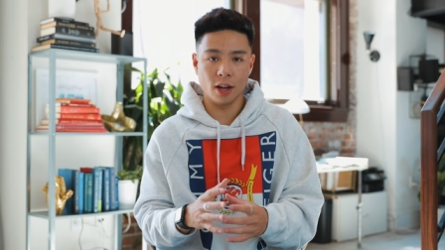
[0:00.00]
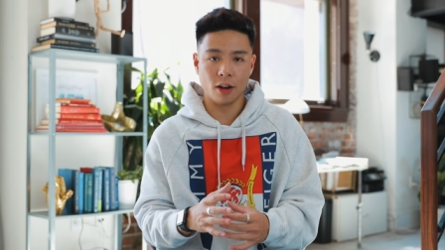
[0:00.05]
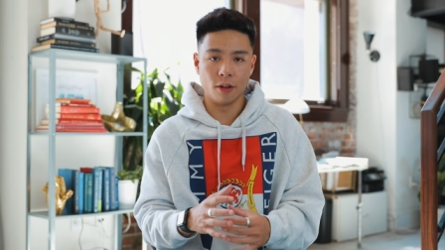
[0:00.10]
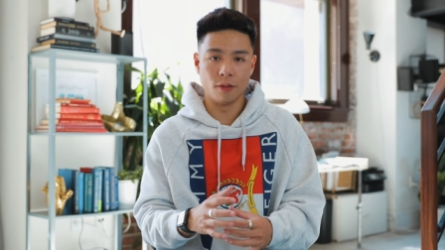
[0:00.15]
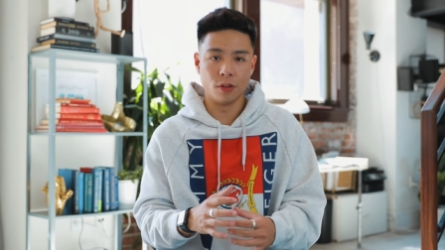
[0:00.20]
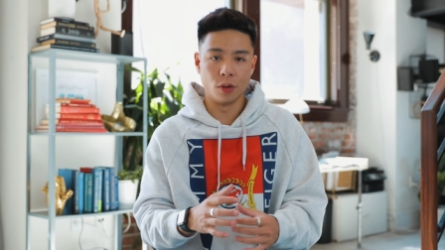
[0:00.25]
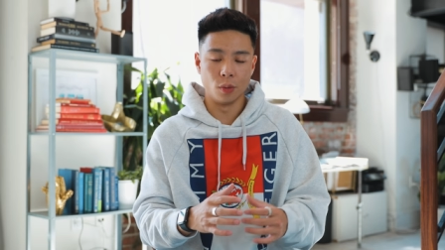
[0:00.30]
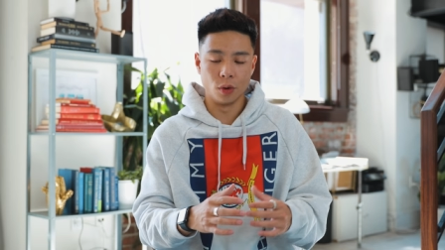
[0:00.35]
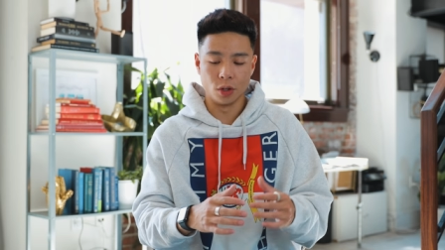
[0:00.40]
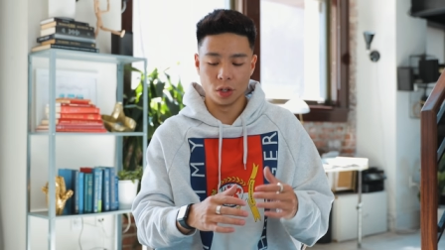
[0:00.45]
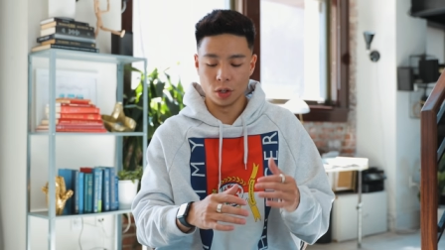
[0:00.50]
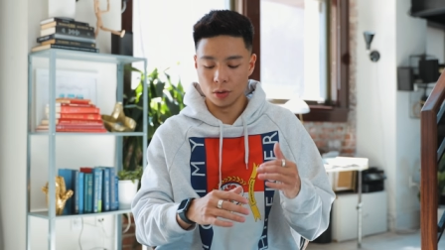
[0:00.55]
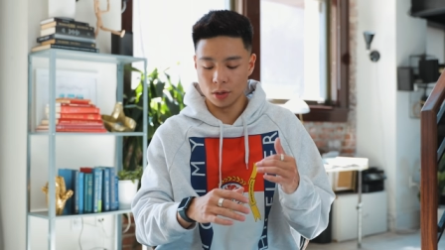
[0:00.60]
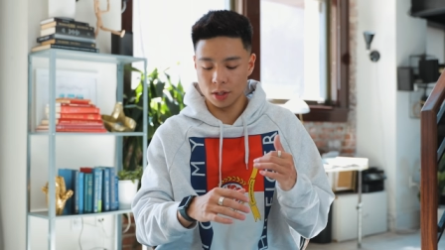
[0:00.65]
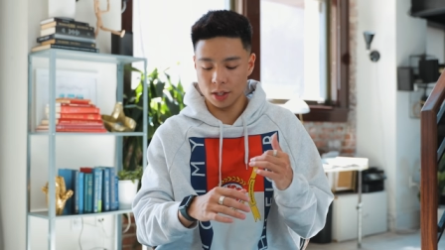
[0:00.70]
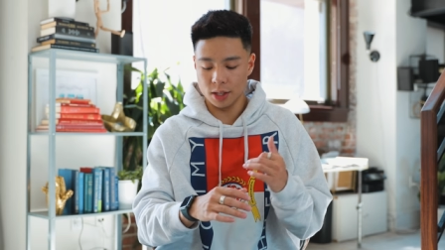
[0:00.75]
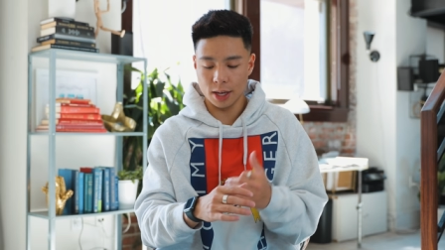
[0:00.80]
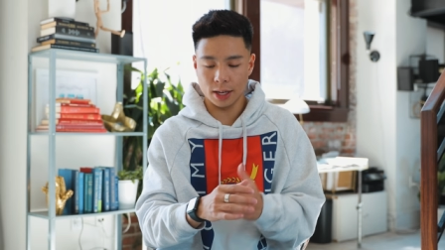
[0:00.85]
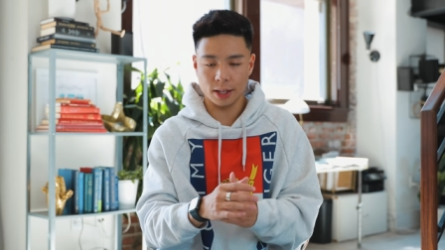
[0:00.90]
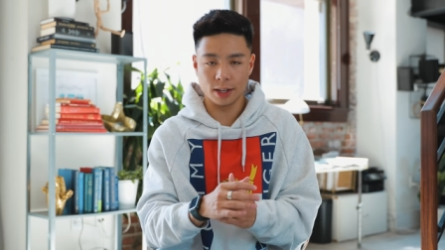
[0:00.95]
of the
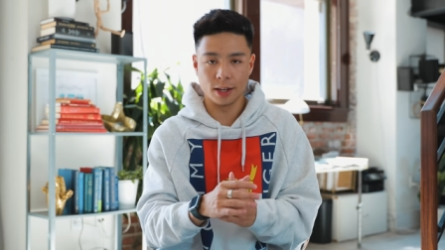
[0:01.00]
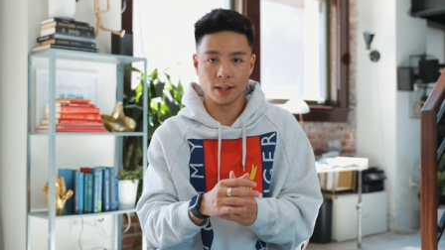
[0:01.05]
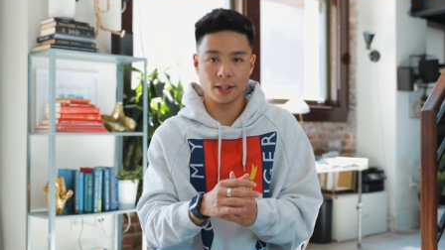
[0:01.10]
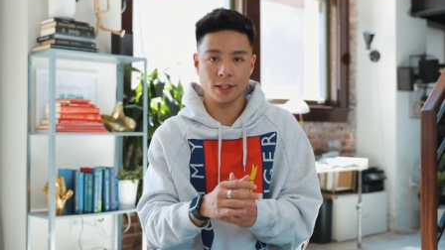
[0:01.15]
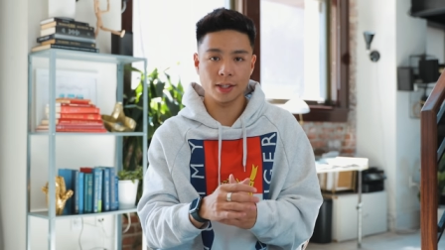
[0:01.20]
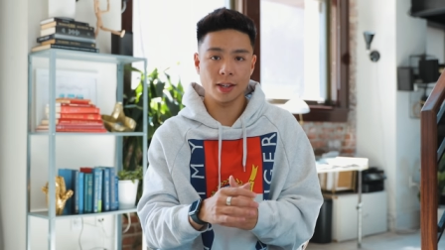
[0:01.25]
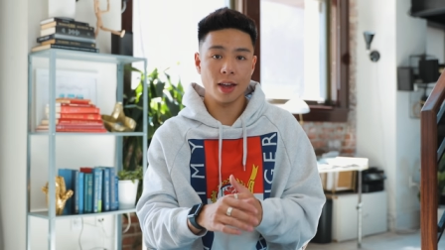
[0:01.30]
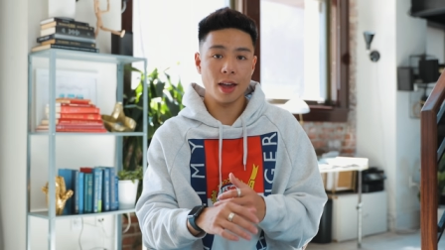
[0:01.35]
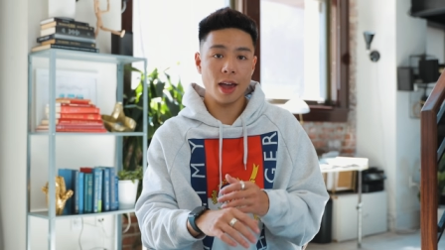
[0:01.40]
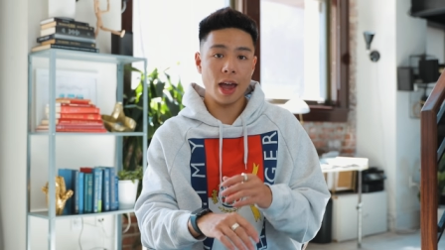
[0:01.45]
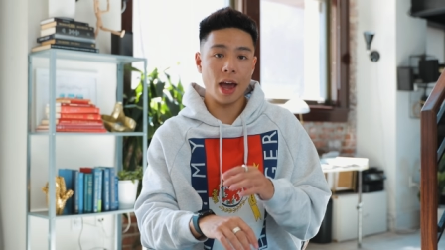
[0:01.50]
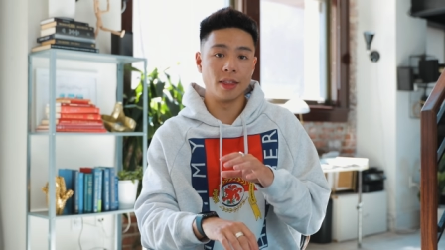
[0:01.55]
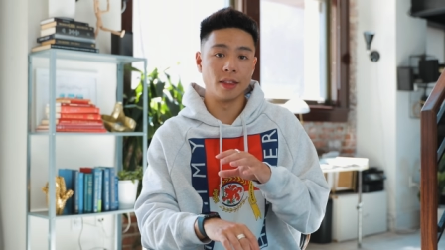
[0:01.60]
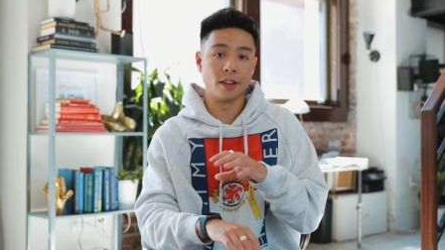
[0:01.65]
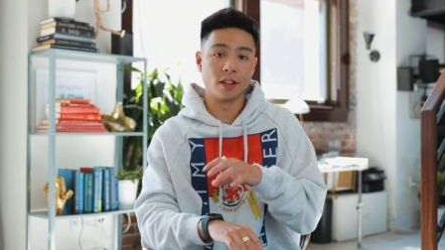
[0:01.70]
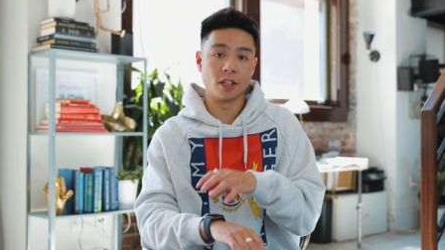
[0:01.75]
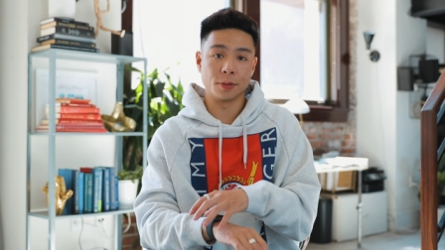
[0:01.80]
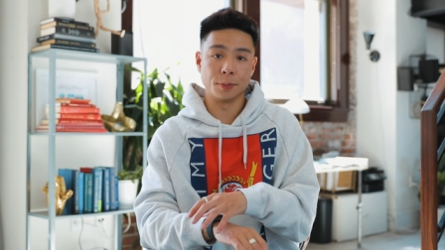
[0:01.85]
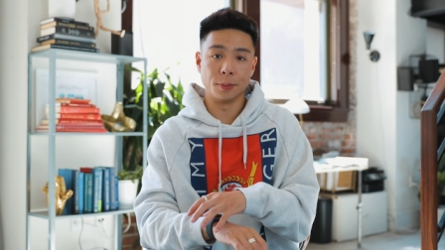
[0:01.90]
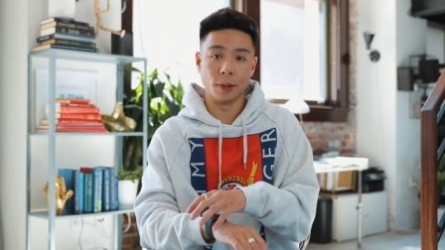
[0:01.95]
reduced thickness and
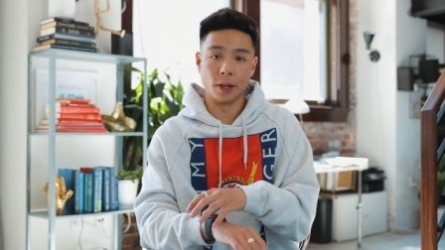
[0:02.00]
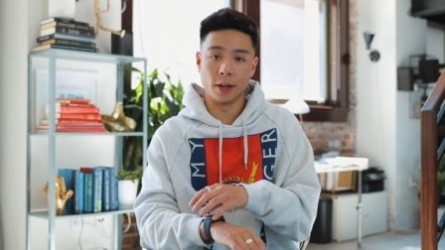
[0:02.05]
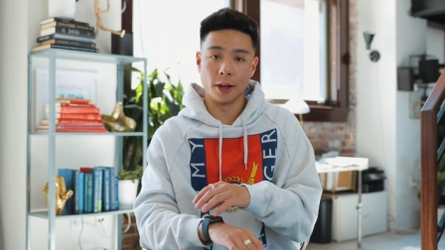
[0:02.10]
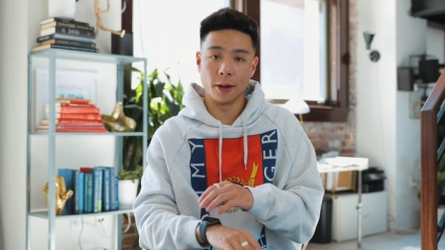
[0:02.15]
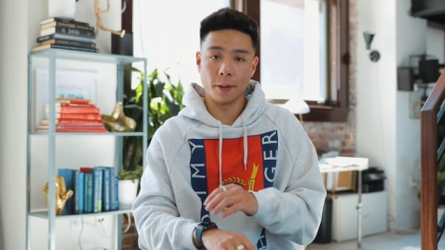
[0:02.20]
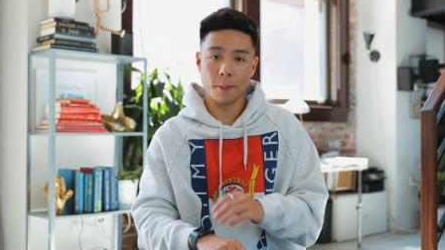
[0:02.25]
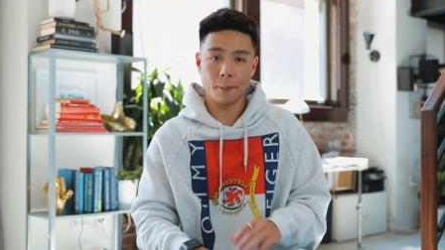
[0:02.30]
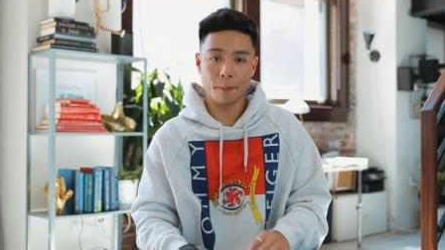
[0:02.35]
the display.